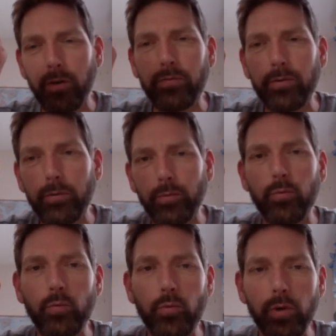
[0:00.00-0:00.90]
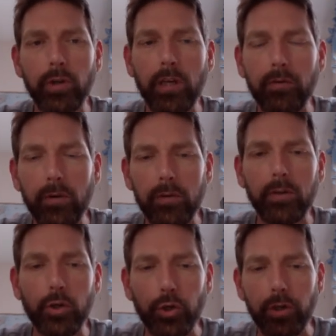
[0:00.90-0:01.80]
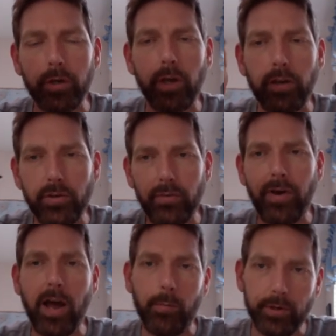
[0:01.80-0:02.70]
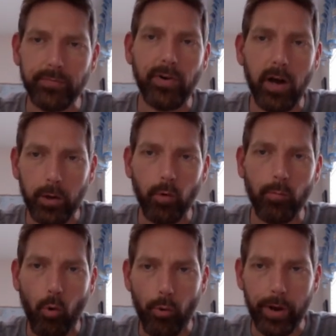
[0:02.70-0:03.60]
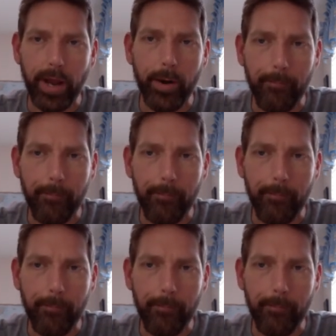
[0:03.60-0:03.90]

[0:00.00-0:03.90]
to really give us a good indication of how much volume we're pouring out.